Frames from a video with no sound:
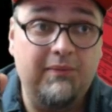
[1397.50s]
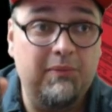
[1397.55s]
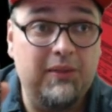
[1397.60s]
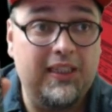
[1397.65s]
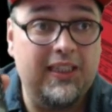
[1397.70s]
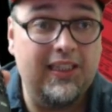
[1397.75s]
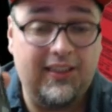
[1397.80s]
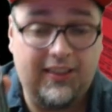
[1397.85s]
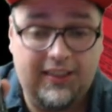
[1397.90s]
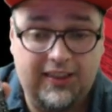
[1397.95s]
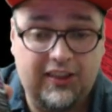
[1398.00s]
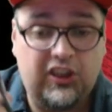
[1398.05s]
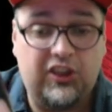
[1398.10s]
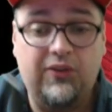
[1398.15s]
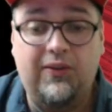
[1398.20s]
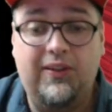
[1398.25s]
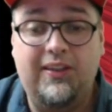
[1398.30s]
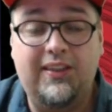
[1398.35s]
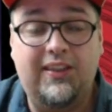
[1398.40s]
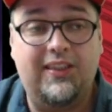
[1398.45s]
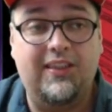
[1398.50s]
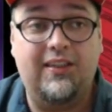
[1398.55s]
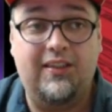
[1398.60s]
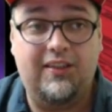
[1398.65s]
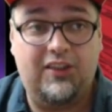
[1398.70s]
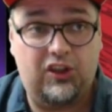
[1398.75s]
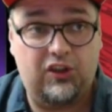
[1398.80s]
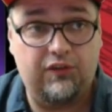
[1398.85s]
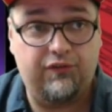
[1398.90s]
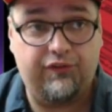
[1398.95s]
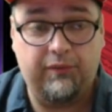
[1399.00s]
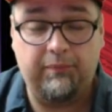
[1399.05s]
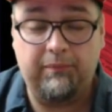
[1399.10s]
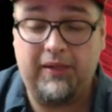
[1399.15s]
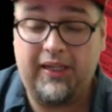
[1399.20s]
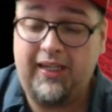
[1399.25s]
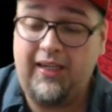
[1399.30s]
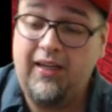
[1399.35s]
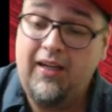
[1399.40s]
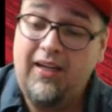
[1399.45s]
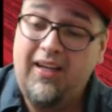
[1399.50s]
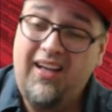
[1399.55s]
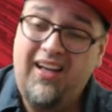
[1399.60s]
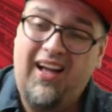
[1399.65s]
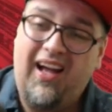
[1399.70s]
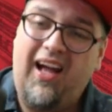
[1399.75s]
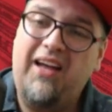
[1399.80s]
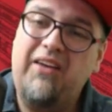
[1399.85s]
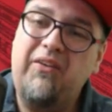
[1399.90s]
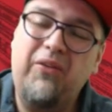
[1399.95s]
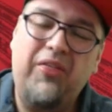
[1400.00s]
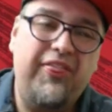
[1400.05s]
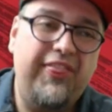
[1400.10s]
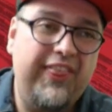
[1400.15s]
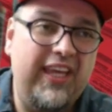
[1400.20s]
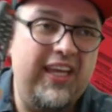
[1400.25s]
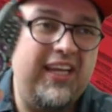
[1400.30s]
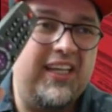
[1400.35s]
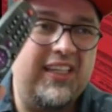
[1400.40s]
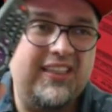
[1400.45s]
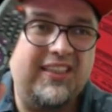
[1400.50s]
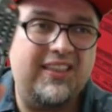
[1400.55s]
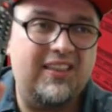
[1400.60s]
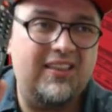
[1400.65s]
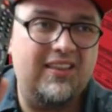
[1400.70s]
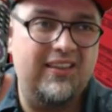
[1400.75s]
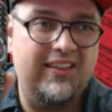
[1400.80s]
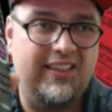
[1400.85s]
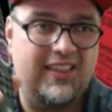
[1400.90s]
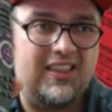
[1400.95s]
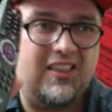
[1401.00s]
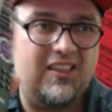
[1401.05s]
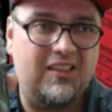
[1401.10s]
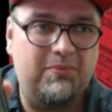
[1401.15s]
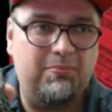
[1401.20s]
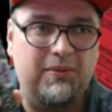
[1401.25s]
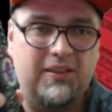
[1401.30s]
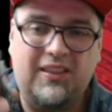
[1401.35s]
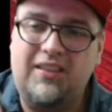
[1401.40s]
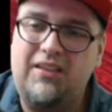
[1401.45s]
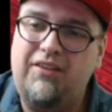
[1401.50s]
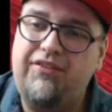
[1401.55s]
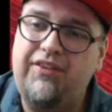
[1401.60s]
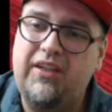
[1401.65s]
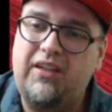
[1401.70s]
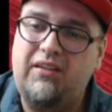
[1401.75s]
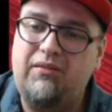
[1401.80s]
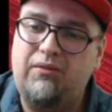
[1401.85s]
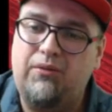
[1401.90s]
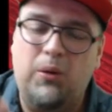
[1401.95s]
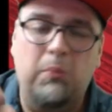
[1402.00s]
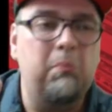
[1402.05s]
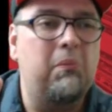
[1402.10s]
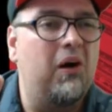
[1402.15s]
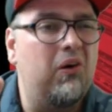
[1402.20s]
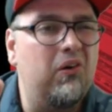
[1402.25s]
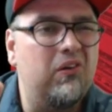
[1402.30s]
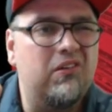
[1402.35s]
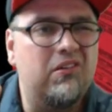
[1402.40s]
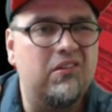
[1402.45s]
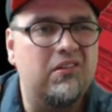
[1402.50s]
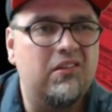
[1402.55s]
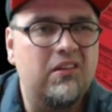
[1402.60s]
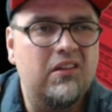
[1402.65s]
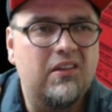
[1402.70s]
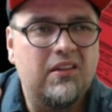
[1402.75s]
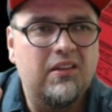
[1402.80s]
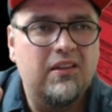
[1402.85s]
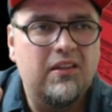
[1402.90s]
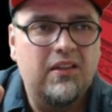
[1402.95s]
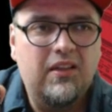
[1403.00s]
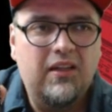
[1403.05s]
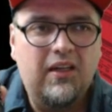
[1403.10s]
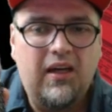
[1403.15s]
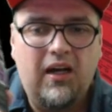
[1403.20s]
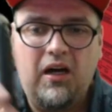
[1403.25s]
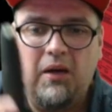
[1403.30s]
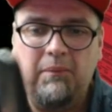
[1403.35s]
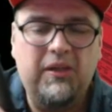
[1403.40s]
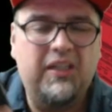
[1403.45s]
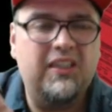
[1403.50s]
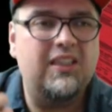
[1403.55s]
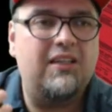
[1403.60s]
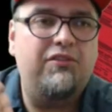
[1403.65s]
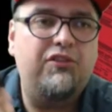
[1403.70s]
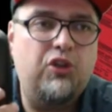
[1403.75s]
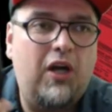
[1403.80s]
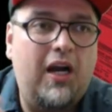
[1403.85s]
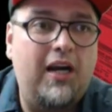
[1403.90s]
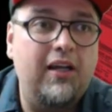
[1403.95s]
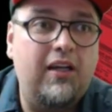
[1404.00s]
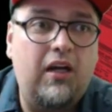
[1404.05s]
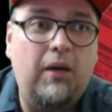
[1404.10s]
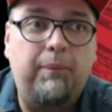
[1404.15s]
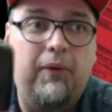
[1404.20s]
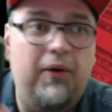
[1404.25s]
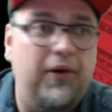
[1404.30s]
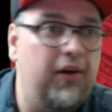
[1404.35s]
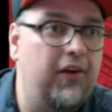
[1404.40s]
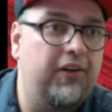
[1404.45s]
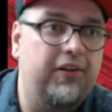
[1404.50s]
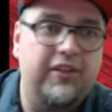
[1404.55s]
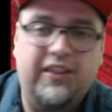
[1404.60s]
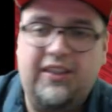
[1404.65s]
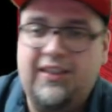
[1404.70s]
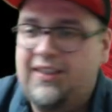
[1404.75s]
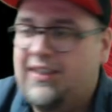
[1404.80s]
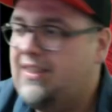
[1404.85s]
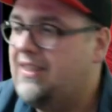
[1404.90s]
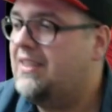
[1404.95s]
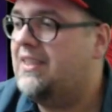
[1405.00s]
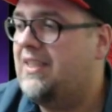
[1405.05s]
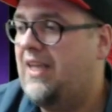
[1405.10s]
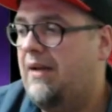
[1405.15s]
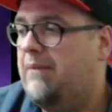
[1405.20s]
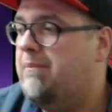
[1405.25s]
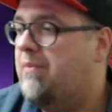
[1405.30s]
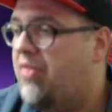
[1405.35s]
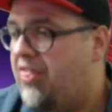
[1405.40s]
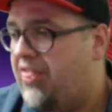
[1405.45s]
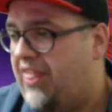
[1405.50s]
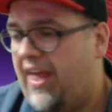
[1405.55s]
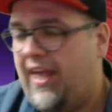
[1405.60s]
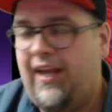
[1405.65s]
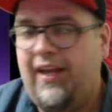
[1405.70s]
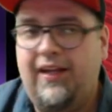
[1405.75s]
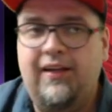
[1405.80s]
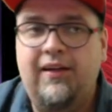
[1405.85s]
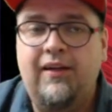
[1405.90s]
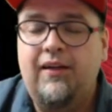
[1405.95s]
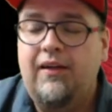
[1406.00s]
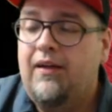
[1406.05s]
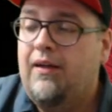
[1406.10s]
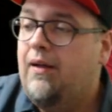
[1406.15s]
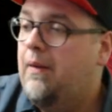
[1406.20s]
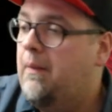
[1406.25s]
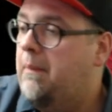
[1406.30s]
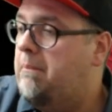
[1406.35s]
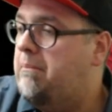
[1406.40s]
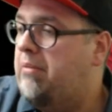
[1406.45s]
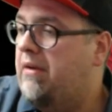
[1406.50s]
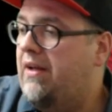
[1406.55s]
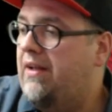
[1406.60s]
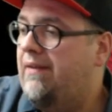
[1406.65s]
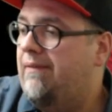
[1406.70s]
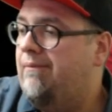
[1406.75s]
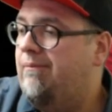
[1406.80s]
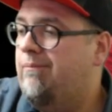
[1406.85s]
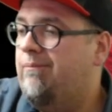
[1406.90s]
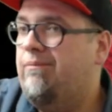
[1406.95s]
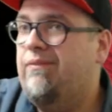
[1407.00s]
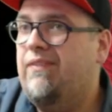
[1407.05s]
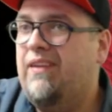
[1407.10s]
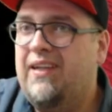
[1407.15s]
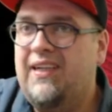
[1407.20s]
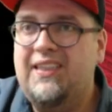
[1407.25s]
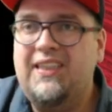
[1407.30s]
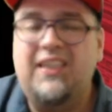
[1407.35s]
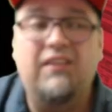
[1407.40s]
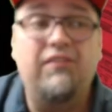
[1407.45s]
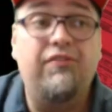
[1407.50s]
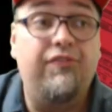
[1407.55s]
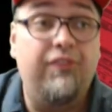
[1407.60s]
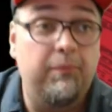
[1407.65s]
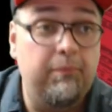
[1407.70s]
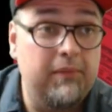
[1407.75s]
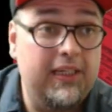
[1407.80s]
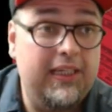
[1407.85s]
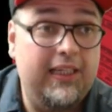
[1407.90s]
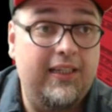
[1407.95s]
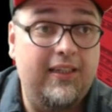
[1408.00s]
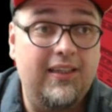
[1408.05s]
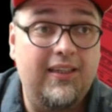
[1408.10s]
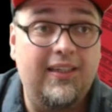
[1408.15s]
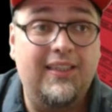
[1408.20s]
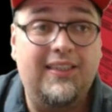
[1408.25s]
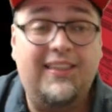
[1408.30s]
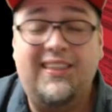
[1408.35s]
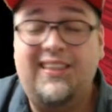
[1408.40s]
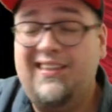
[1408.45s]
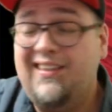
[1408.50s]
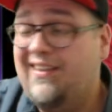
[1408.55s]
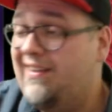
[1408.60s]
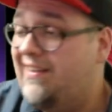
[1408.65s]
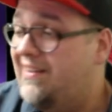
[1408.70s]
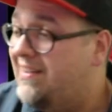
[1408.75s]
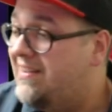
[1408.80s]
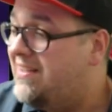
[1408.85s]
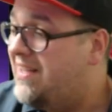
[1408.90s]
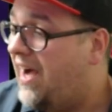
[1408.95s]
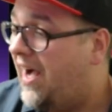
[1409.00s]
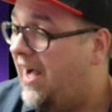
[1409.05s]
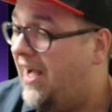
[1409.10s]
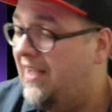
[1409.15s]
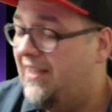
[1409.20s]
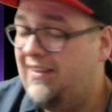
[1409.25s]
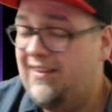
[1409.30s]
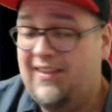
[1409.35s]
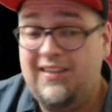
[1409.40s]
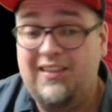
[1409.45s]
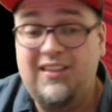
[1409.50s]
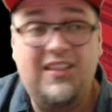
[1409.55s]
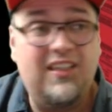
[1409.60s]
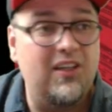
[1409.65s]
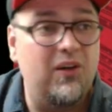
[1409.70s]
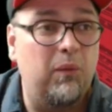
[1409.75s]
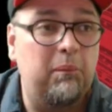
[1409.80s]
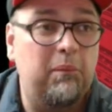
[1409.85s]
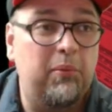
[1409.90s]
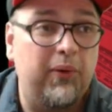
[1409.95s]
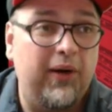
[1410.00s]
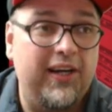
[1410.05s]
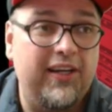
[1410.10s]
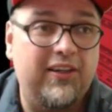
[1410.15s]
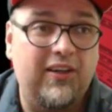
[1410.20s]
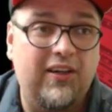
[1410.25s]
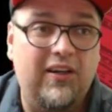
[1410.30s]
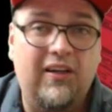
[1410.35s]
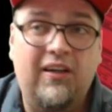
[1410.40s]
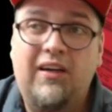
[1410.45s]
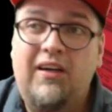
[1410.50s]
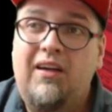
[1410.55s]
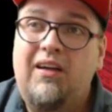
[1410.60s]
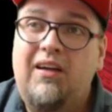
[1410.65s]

be an issue. It is an issue for me. I don't think it's this specific remote um, because I've tried a couple others and it's the same thing, but like I said, for me, it's not a deal breaker